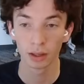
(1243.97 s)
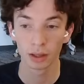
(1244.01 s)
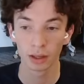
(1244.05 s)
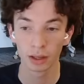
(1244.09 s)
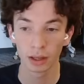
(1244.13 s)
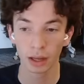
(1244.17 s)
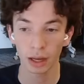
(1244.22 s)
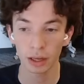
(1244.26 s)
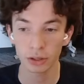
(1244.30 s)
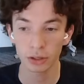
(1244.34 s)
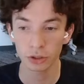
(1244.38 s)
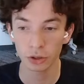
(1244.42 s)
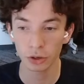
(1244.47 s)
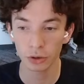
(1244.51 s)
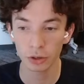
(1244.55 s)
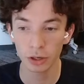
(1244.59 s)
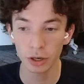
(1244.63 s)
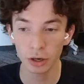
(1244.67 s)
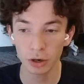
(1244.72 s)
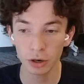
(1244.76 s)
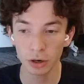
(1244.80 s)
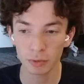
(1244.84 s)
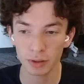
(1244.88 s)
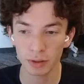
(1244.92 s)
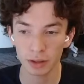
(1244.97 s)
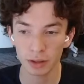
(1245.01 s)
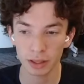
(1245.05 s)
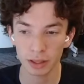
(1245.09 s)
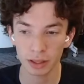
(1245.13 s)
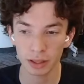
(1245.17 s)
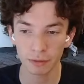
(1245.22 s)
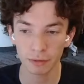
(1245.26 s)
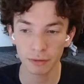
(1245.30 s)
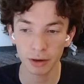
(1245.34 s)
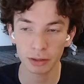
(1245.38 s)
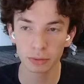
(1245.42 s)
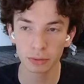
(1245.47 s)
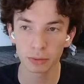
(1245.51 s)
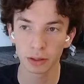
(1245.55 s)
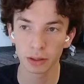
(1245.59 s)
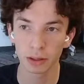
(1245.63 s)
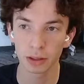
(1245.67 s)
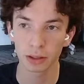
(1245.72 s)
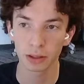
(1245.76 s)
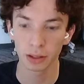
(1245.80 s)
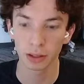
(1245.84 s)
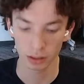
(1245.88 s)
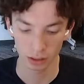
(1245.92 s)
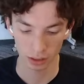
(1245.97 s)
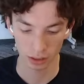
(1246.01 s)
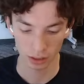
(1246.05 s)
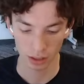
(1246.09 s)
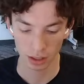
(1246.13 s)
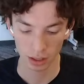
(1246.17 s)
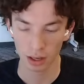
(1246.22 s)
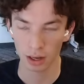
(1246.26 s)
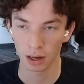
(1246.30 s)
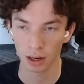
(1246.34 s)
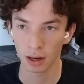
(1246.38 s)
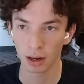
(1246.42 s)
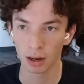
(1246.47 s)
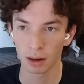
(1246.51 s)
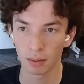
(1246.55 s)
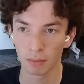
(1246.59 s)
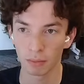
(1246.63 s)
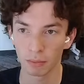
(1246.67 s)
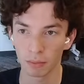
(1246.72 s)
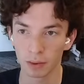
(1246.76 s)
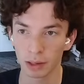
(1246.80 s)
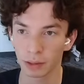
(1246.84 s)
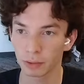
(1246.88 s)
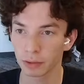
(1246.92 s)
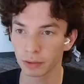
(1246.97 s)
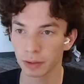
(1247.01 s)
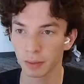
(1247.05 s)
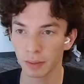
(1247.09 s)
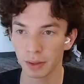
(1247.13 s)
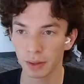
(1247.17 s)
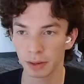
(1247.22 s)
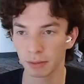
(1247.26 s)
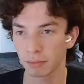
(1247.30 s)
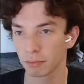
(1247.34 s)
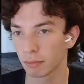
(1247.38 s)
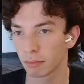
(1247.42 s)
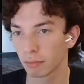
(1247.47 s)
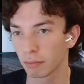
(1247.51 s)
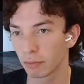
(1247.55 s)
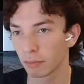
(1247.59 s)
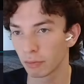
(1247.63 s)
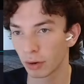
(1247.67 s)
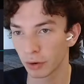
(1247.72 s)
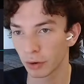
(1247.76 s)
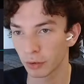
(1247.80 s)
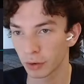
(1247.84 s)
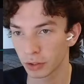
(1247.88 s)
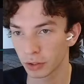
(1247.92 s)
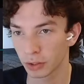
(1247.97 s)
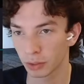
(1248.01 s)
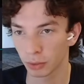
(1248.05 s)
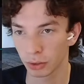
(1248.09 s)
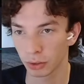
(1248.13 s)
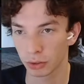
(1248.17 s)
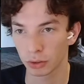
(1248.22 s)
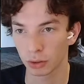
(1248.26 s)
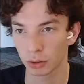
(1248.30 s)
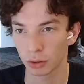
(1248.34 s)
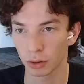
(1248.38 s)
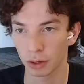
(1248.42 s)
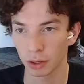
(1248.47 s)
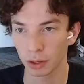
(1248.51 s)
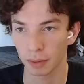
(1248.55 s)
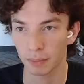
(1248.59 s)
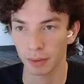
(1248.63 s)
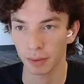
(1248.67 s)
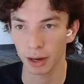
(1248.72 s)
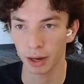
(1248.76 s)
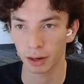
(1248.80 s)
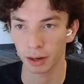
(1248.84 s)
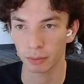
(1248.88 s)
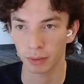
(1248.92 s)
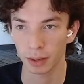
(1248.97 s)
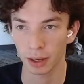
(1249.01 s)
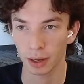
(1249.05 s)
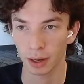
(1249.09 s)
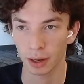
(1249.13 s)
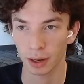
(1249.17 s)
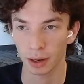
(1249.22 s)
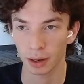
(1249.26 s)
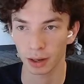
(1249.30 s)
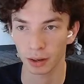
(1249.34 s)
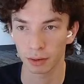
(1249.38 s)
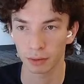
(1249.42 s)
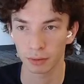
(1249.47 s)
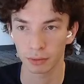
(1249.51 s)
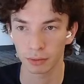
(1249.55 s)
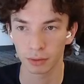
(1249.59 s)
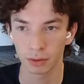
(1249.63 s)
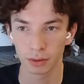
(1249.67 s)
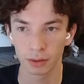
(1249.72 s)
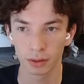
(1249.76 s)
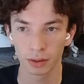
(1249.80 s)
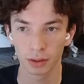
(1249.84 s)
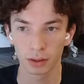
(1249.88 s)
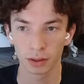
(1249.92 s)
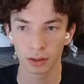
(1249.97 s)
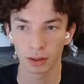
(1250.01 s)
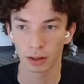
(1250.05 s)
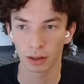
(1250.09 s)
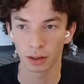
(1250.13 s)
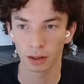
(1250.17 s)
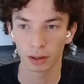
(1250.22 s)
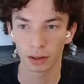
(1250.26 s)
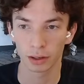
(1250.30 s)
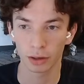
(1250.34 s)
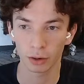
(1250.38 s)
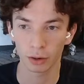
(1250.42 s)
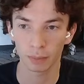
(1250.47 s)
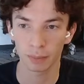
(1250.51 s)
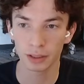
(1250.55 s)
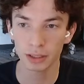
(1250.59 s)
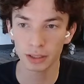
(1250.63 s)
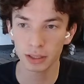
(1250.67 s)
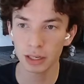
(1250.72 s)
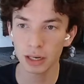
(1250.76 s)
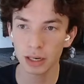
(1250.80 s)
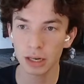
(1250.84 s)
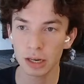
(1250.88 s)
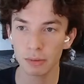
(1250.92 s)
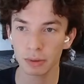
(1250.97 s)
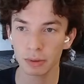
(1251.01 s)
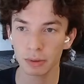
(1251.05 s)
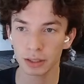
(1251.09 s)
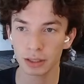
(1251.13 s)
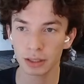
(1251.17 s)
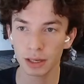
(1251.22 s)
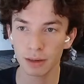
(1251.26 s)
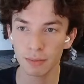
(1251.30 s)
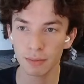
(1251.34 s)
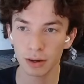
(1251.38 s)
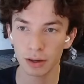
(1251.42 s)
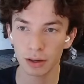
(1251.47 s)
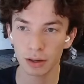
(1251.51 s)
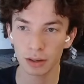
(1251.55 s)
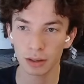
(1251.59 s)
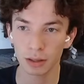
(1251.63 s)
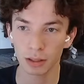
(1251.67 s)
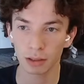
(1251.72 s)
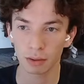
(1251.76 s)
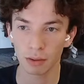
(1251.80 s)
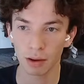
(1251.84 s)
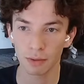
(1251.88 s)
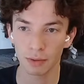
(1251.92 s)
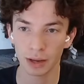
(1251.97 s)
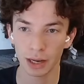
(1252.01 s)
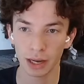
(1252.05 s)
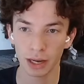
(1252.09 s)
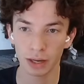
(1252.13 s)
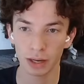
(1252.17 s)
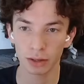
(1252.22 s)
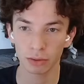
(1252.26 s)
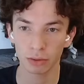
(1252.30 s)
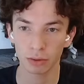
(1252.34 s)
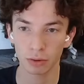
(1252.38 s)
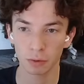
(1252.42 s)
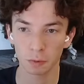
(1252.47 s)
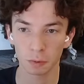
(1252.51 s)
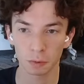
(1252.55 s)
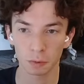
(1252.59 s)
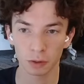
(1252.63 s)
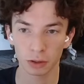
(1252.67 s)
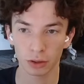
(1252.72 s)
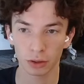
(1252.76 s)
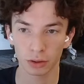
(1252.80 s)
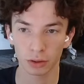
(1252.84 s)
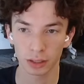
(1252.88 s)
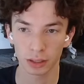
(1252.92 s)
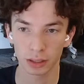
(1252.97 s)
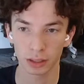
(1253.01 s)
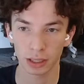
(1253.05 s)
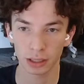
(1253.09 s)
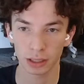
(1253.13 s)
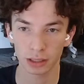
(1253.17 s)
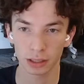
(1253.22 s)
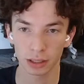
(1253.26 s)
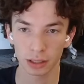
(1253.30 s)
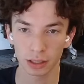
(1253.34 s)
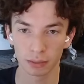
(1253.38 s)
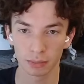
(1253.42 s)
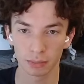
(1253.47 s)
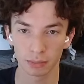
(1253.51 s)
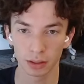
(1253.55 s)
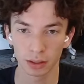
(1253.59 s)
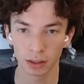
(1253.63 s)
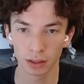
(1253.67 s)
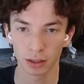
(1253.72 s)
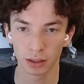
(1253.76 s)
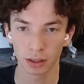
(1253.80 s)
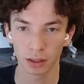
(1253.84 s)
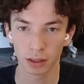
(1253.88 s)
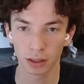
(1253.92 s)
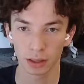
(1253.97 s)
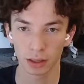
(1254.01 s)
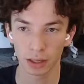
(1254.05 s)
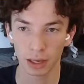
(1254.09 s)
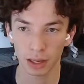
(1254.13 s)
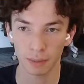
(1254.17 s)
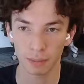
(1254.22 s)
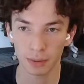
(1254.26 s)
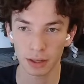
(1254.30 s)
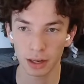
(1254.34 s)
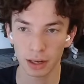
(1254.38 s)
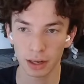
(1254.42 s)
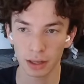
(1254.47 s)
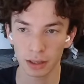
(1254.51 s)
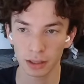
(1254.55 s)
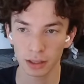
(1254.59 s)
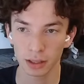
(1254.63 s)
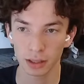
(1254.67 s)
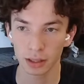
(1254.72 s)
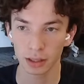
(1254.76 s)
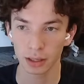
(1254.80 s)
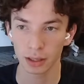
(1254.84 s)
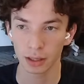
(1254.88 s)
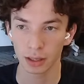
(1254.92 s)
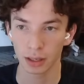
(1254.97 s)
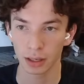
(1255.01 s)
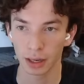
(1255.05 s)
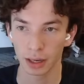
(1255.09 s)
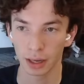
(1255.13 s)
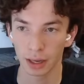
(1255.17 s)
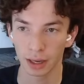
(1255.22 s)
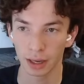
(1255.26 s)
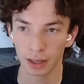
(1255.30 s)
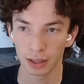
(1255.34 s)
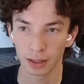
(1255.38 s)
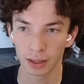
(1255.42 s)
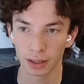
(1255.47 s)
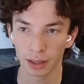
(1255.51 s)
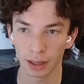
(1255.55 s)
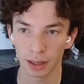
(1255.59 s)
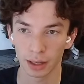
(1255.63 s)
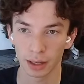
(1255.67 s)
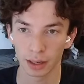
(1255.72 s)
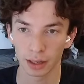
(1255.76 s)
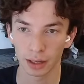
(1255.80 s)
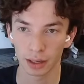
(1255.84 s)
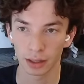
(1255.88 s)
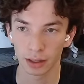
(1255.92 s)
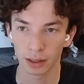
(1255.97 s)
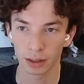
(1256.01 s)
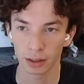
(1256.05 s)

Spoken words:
And so here, if we look at the effect one, we have something very, very similar. So on the back, we have an RPC with a schema, and then we have a handler where we call the exact same API. And then